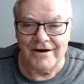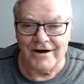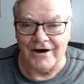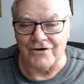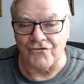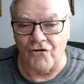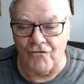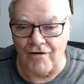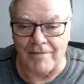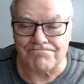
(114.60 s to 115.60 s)
and
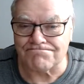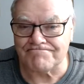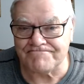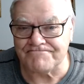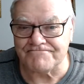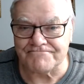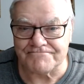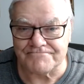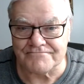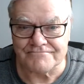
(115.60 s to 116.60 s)
drove up
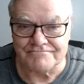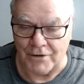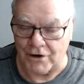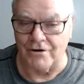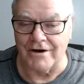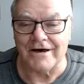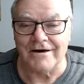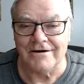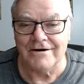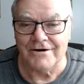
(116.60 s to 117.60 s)
merrily
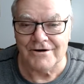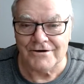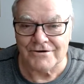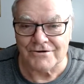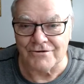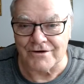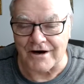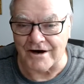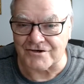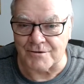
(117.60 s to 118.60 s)
to the
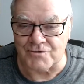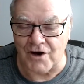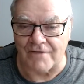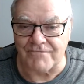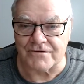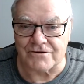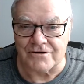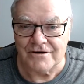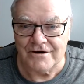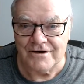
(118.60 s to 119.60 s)
customs office
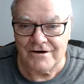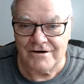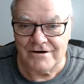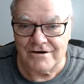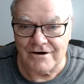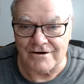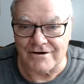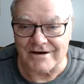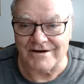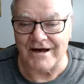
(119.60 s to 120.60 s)
on
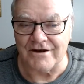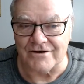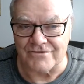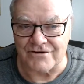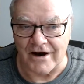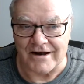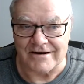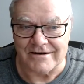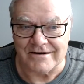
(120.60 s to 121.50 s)
the Canadian side.